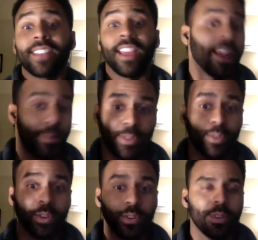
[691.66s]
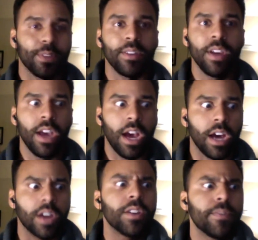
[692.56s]
I absolutely agree with you.
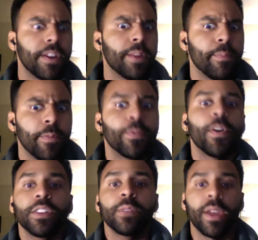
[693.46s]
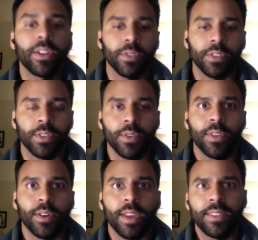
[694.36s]
Good fundamentals too,
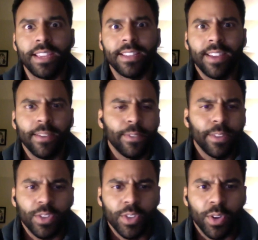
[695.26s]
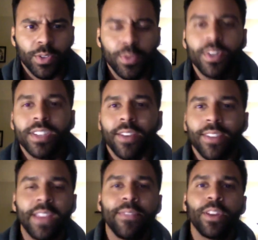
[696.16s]
though, I think definitely shows through. Because I
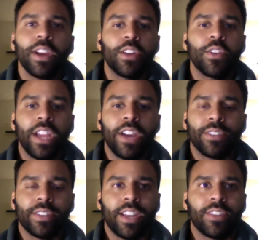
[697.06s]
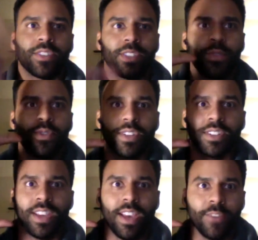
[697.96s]
was even looking at your character sketches too. It's
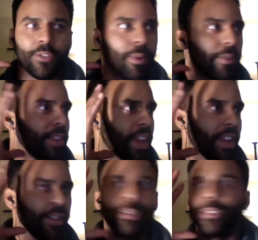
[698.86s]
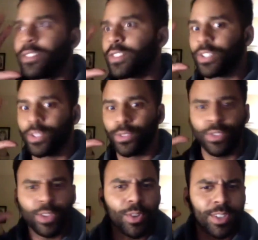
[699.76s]
just from every angle, it just
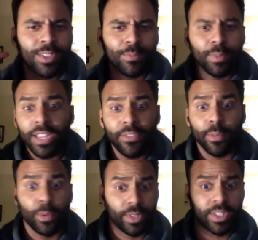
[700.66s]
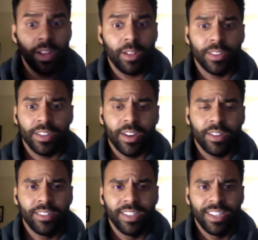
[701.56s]
looks believable and solid, you know?